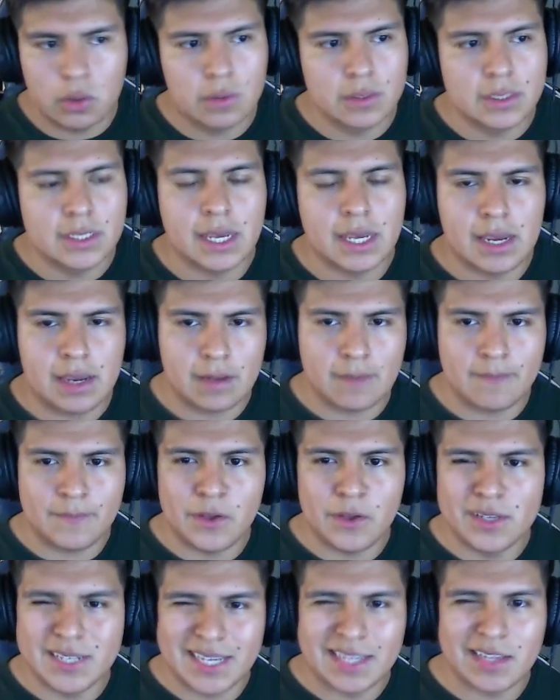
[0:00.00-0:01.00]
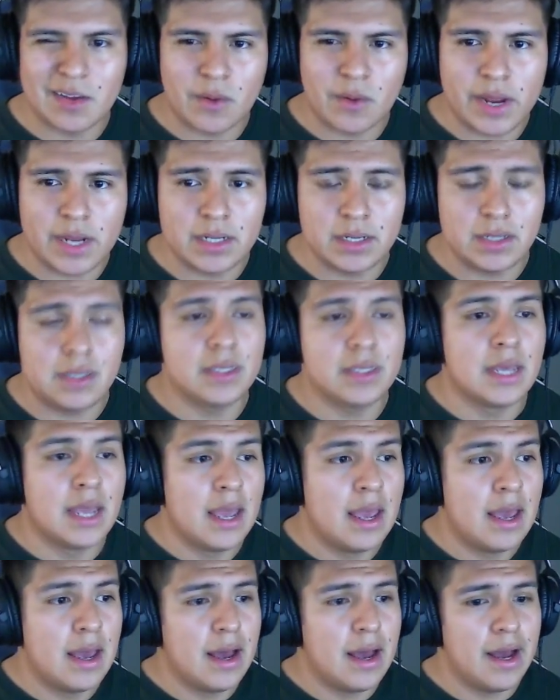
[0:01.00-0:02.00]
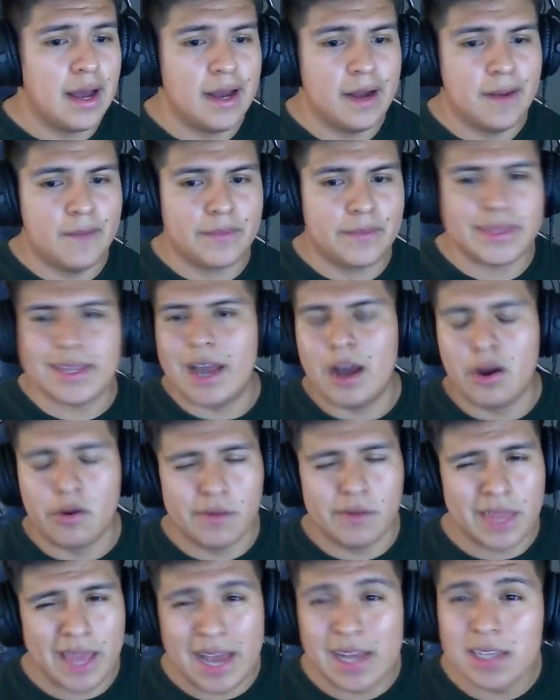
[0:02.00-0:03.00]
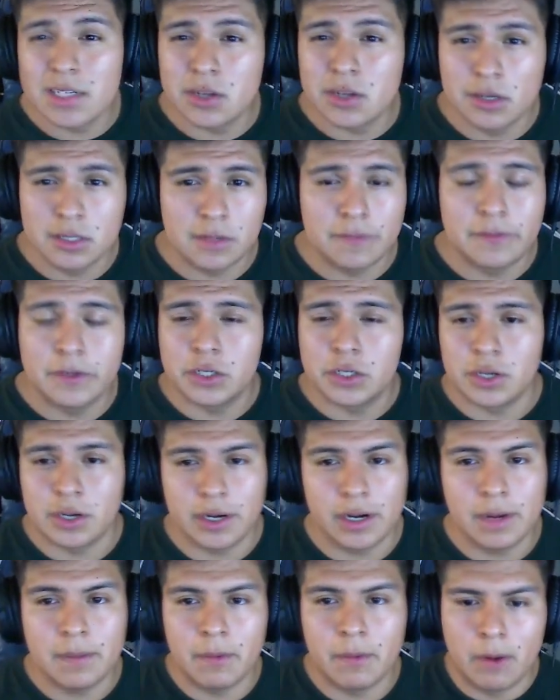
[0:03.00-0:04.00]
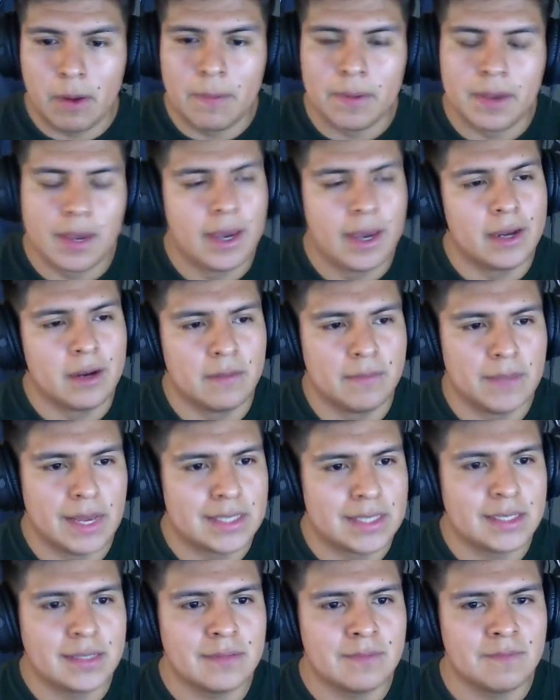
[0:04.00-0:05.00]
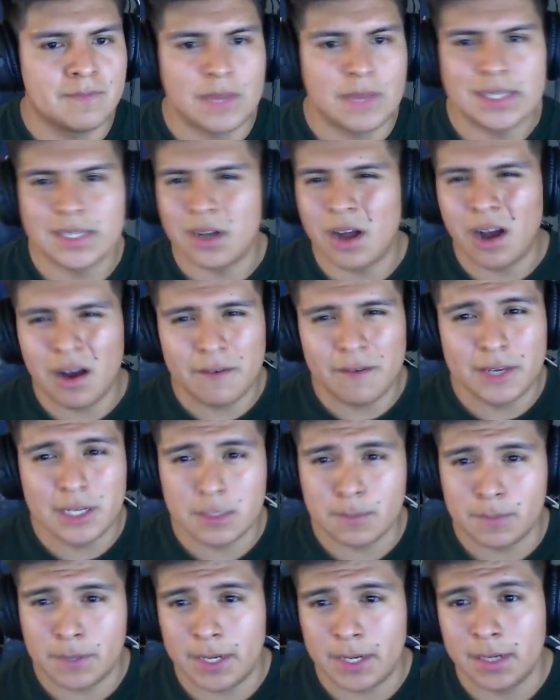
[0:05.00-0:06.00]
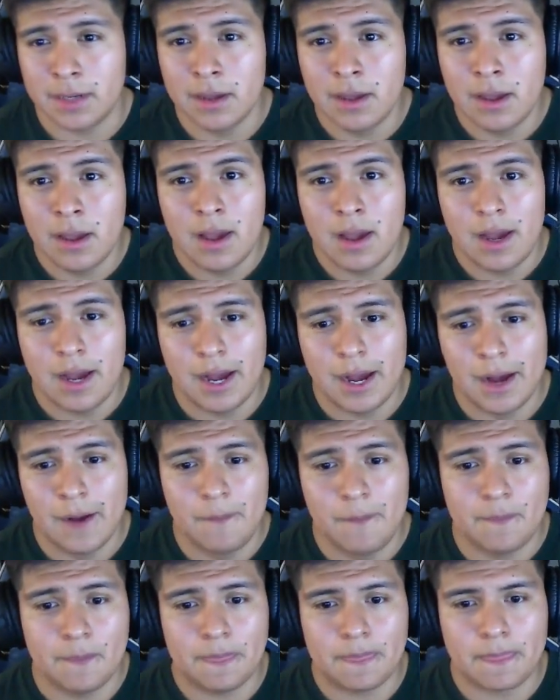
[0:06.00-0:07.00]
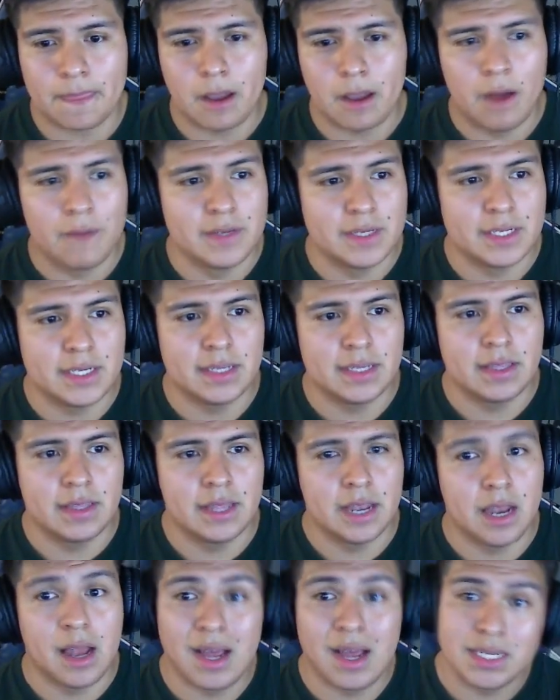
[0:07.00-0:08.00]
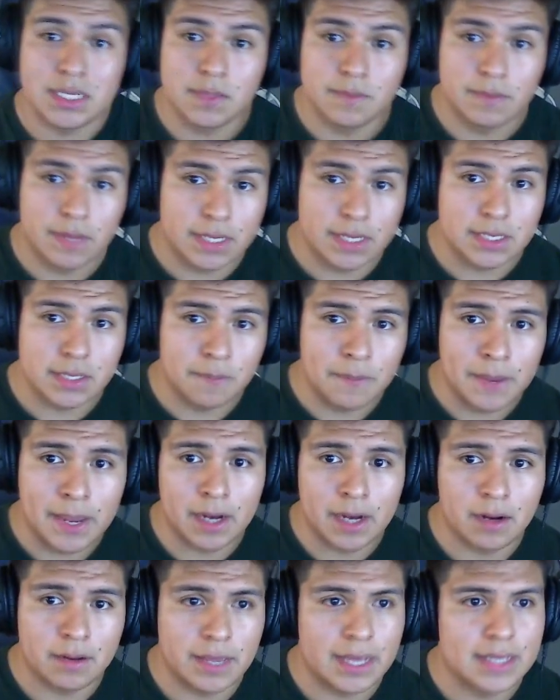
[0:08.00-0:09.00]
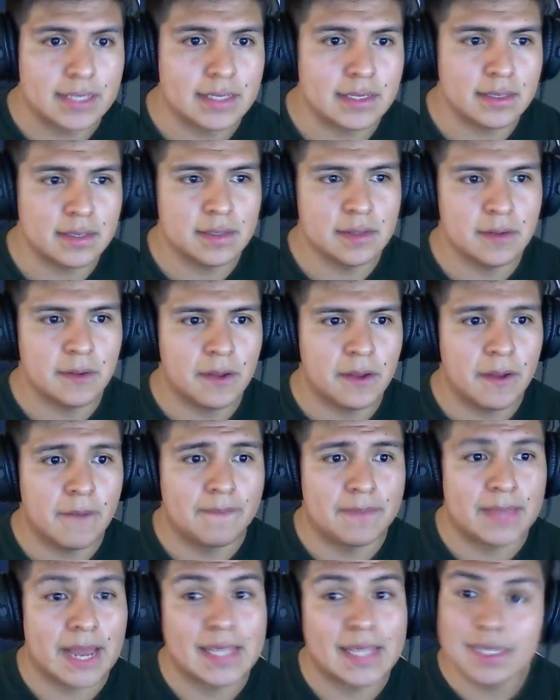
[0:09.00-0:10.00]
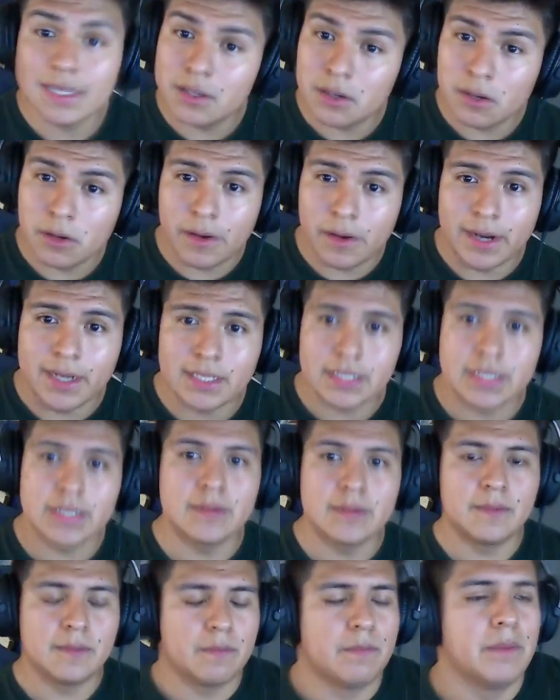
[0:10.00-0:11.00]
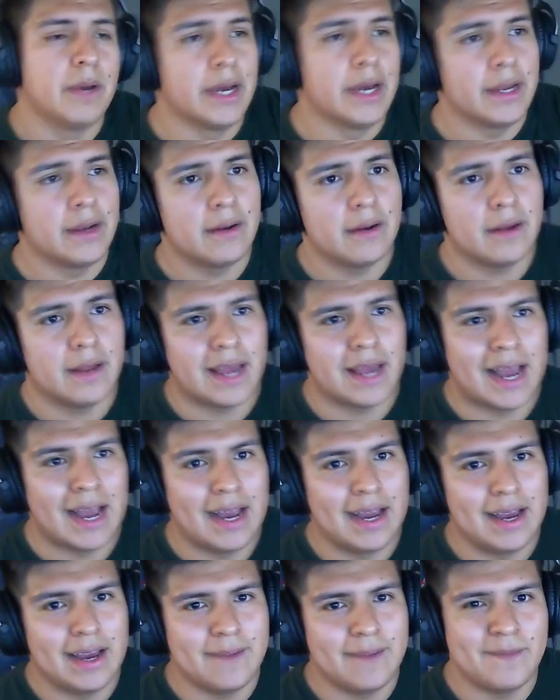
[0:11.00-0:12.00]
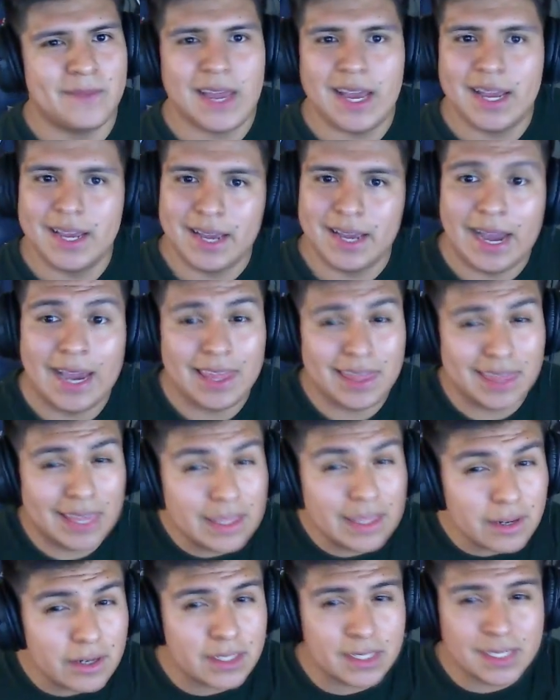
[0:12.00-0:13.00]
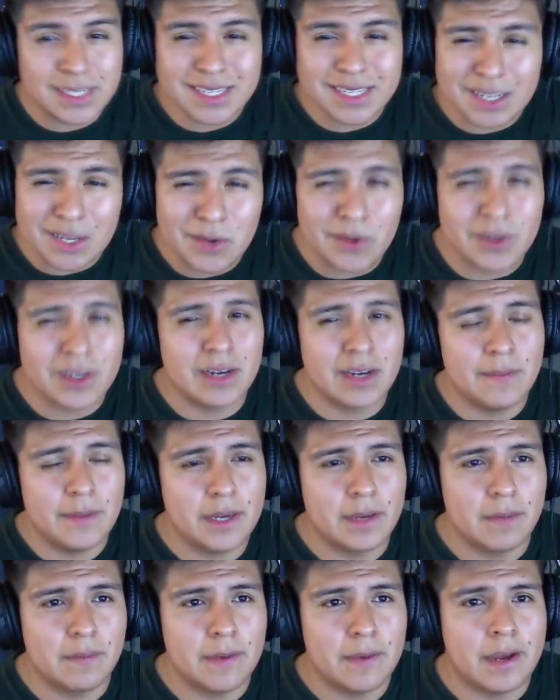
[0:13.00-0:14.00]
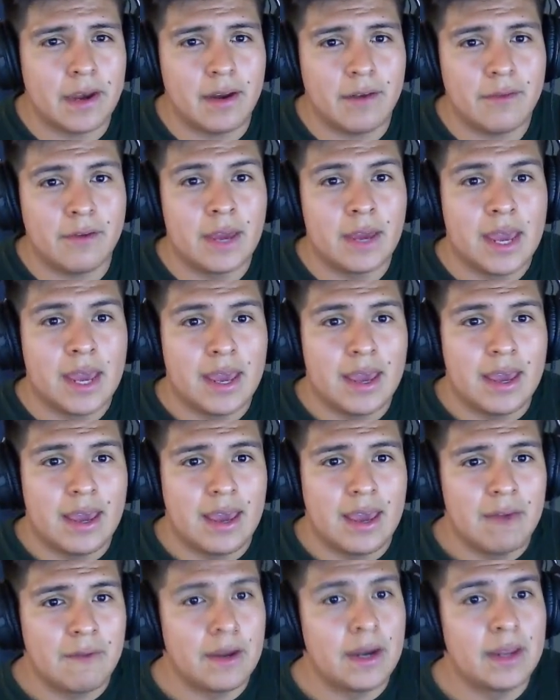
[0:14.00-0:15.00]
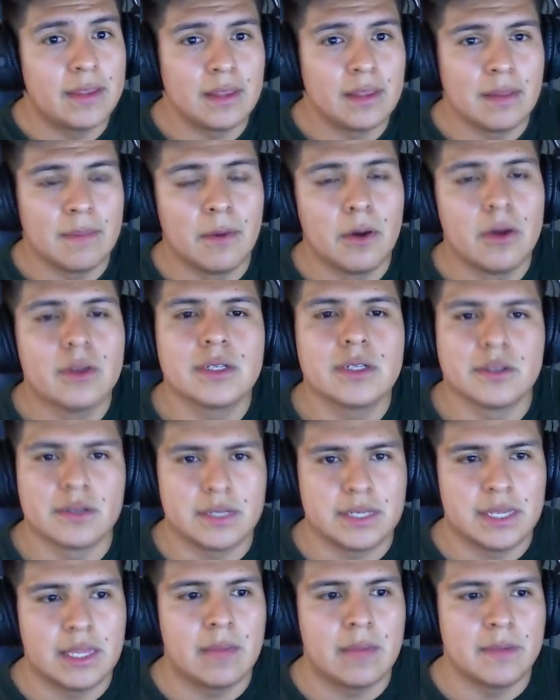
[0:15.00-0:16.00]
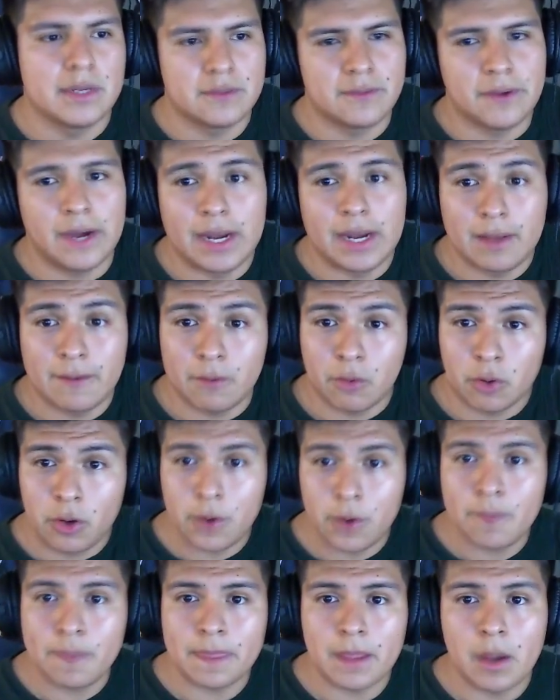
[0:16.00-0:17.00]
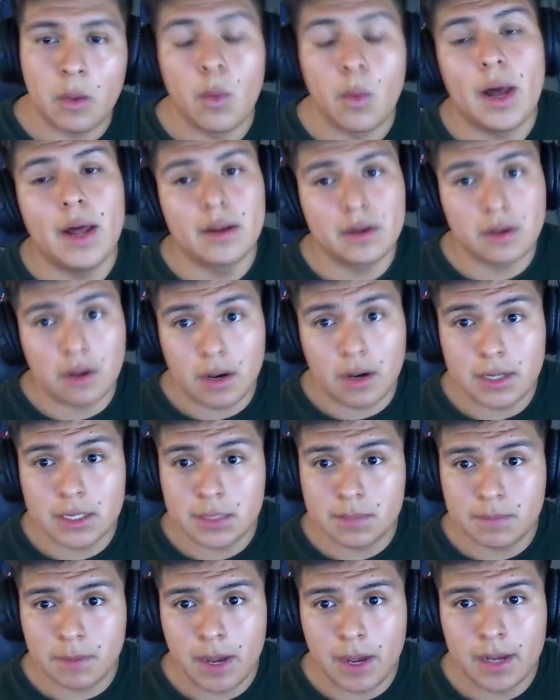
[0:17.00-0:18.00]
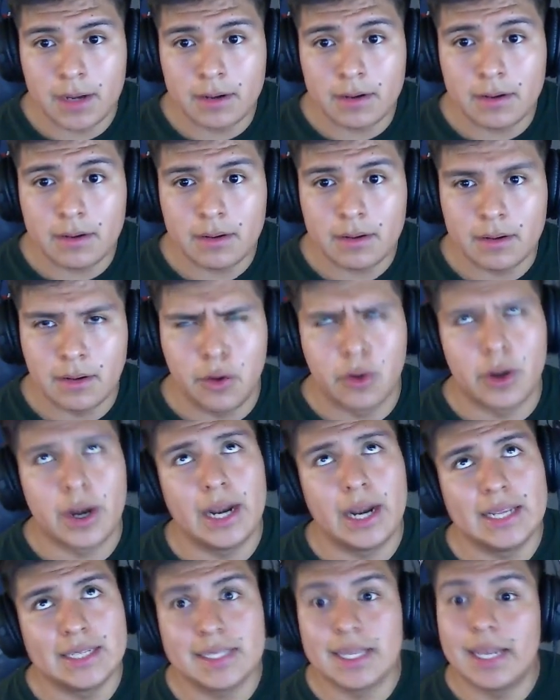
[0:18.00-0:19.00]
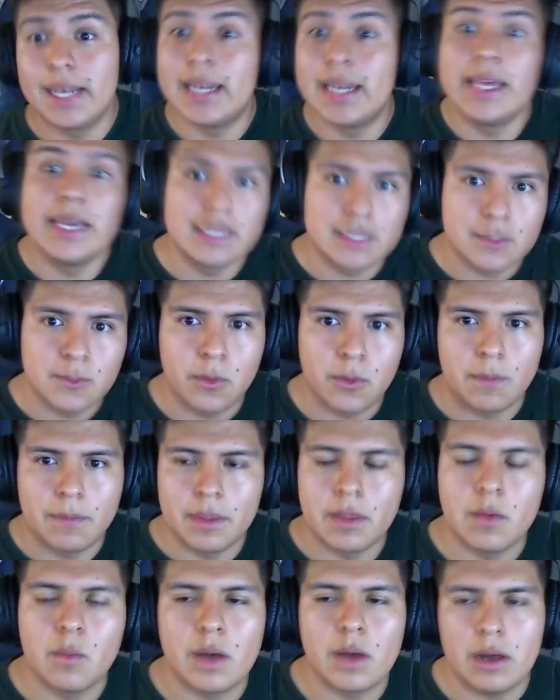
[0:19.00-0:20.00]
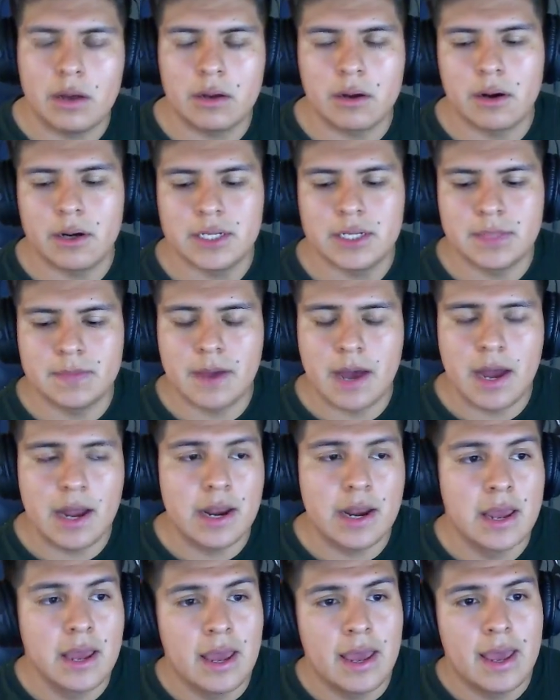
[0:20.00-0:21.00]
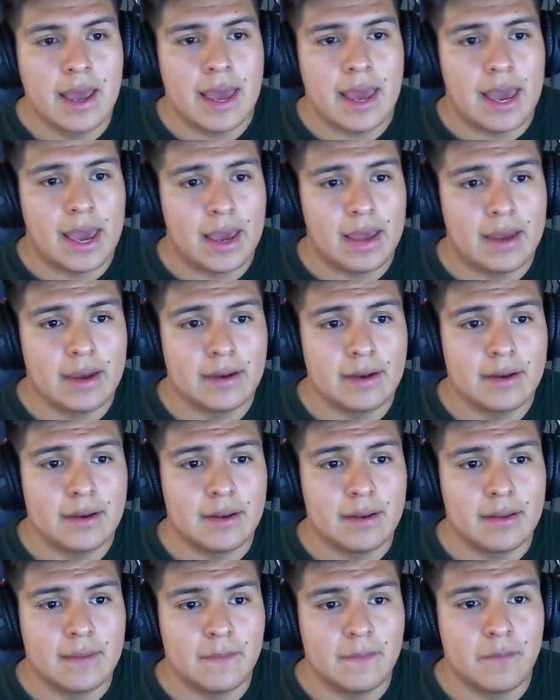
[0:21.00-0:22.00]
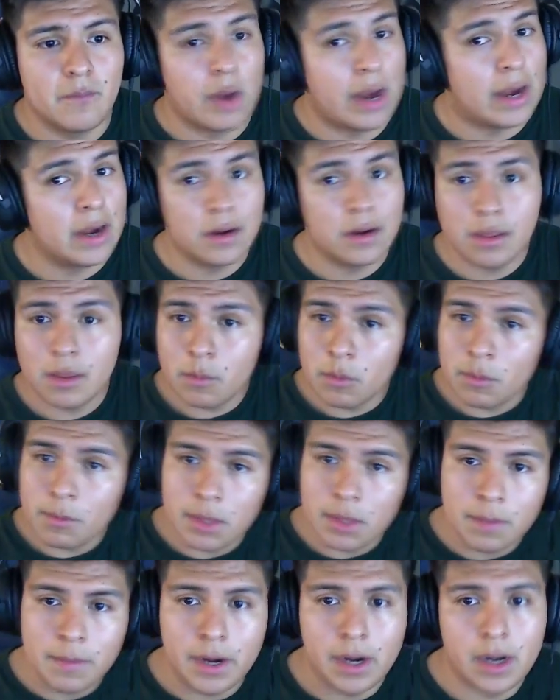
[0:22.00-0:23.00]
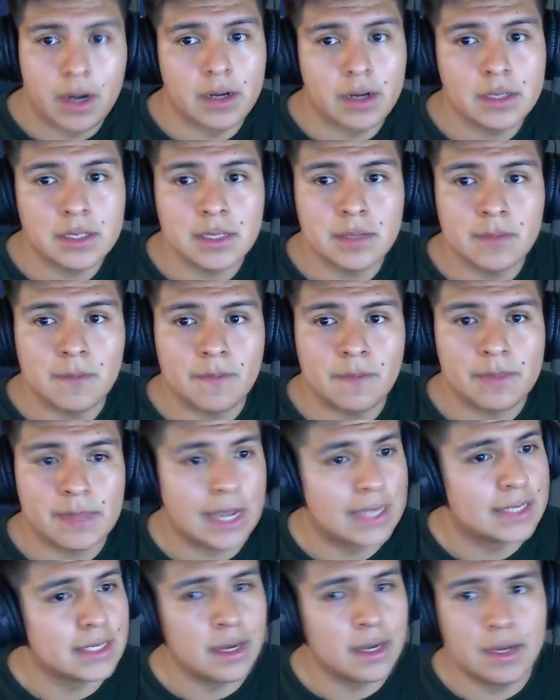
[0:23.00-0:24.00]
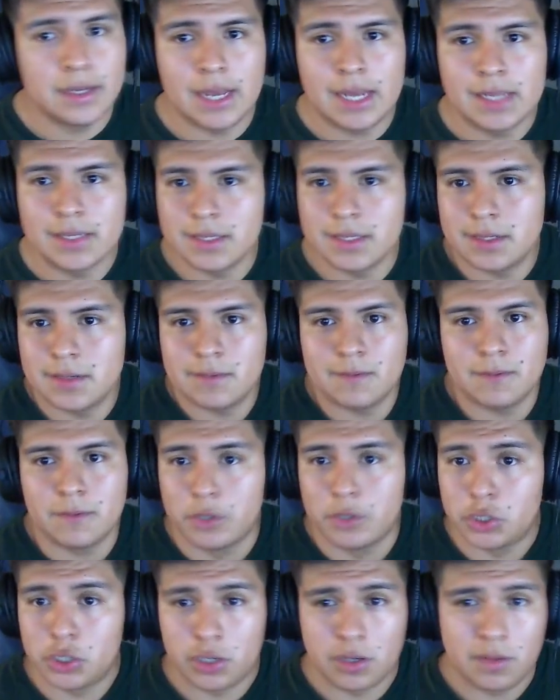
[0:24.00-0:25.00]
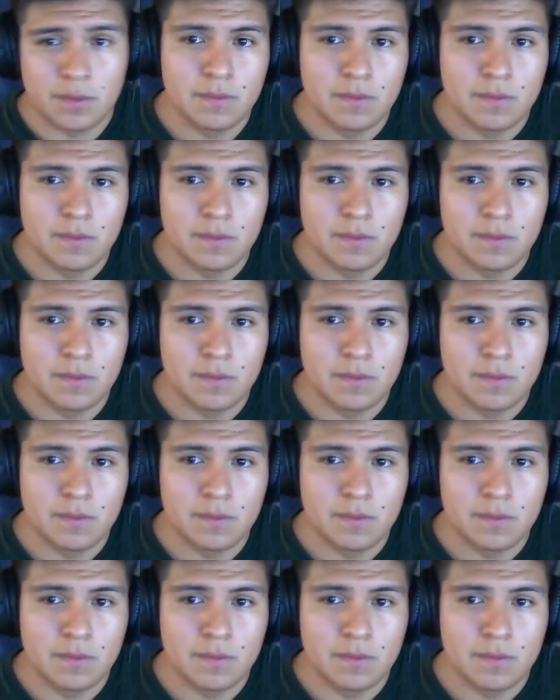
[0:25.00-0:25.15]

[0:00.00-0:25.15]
take the Rangers. However, the Astros are for sure going to be right behind them. That's an obvious pick. Obviously, the loss of Dusty Baker that's a little crazy, but I think they're still going to be competitive. If anything, the most you'll see them is fighting for a wild card spot, or at least the least would be the wild card spot, and right under them would be the Mariners. That's for sure.